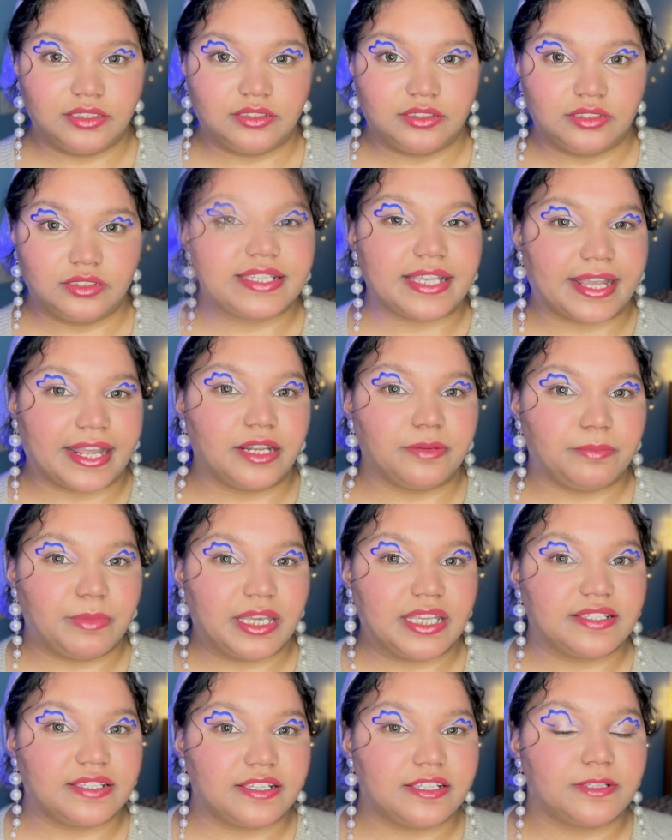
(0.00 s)
second
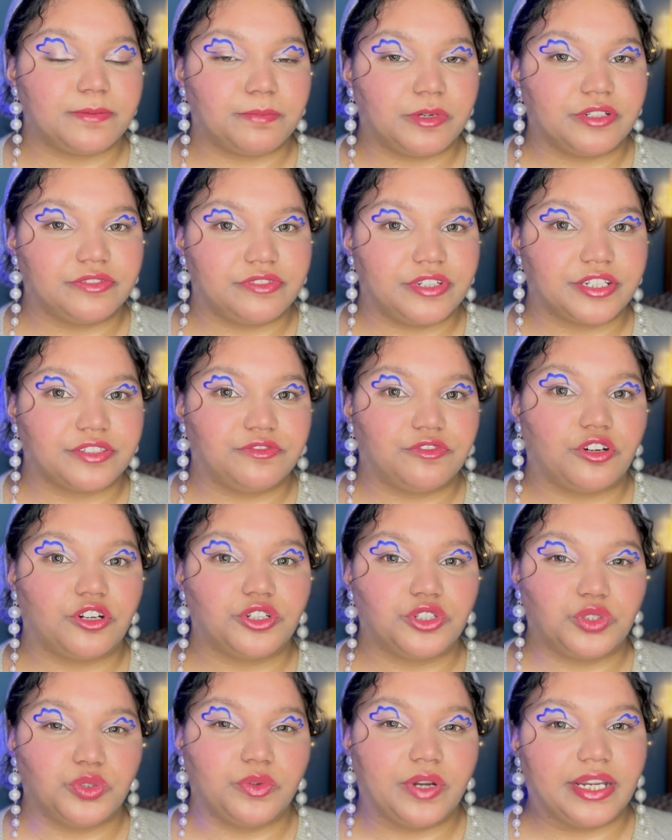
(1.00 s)
base is perfect for
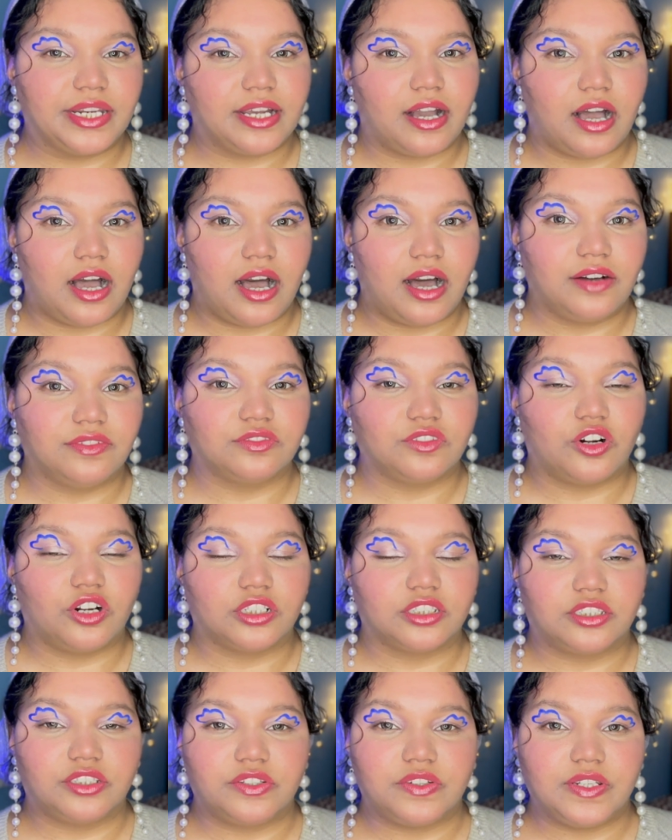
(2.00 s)
2.5 or
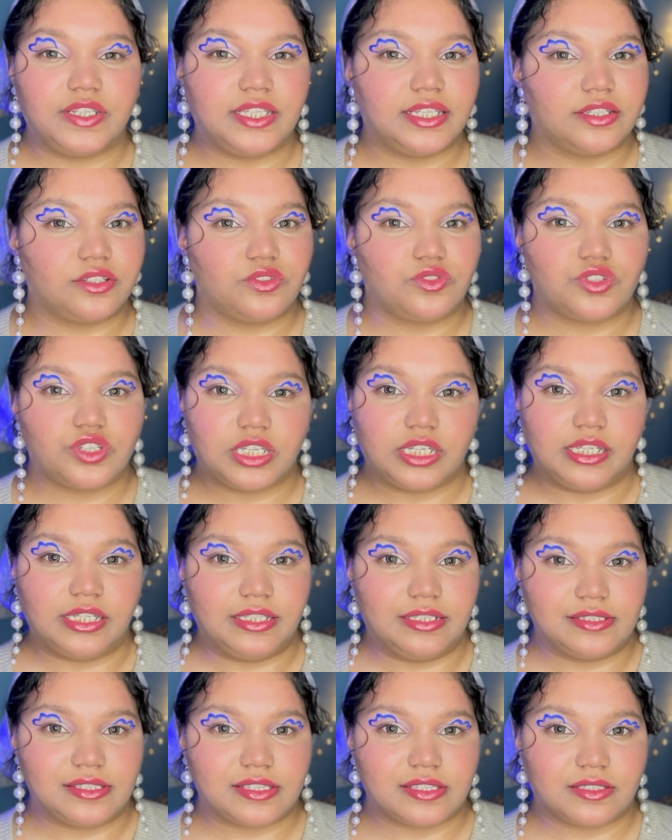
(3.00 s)
3-inch
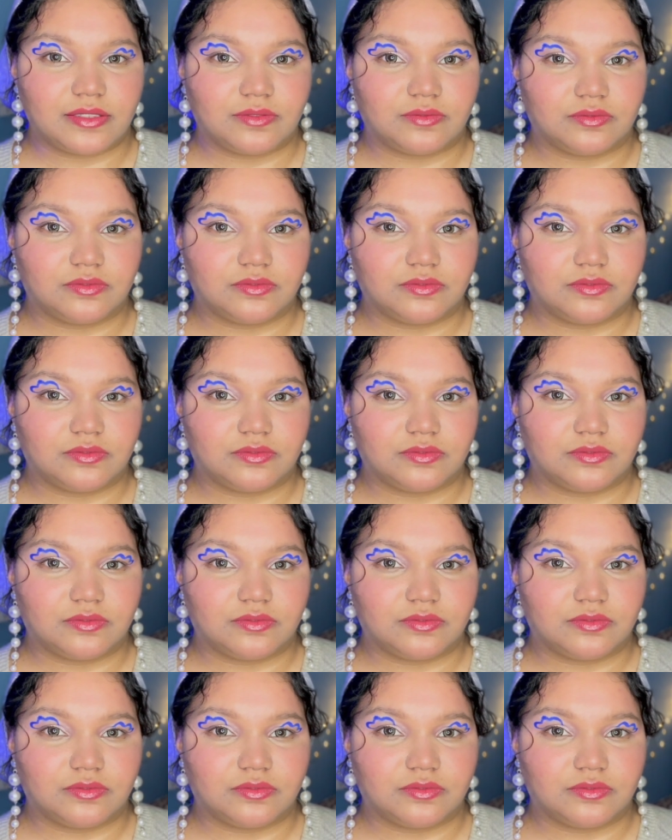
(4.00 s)
heels.